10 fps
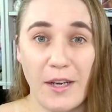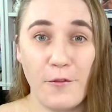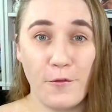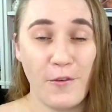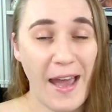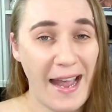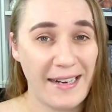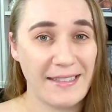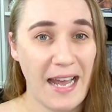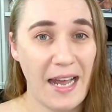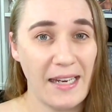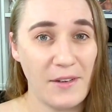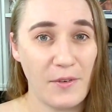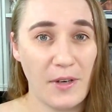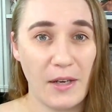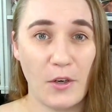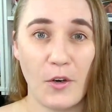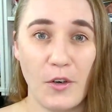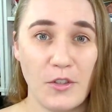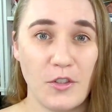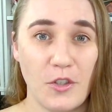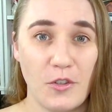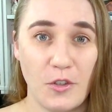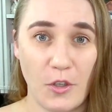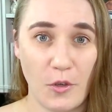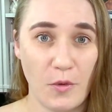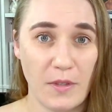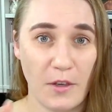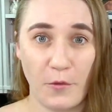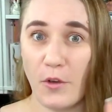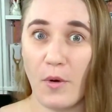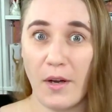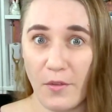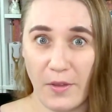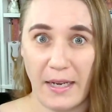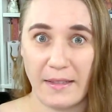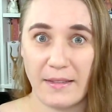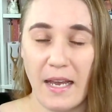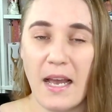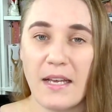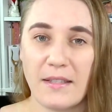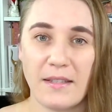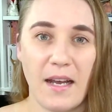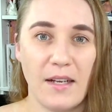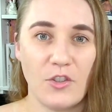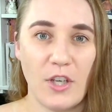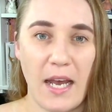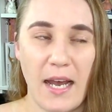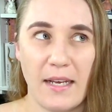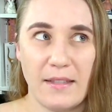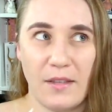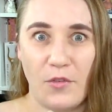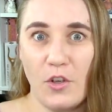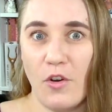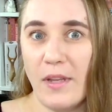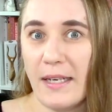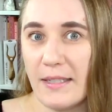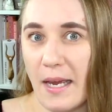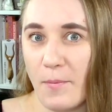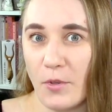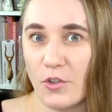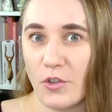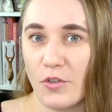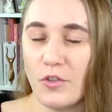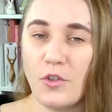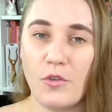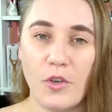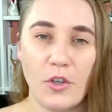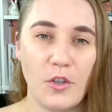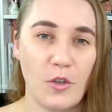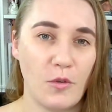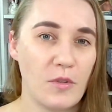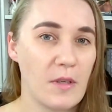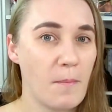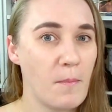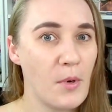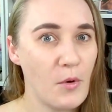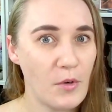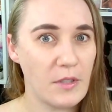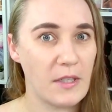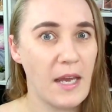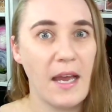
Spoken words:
In fact, I even encourage you to use a few other things, such as if you don't like temperatures, you could use mood